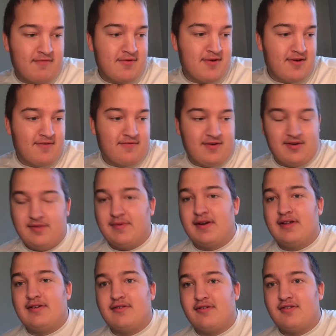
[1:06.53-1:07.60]
if anybody
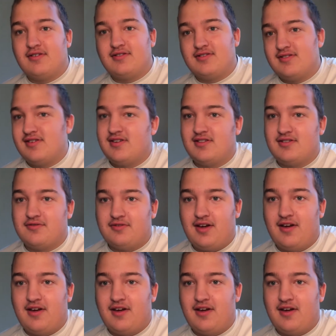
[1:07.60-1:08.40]
notices, it's okay.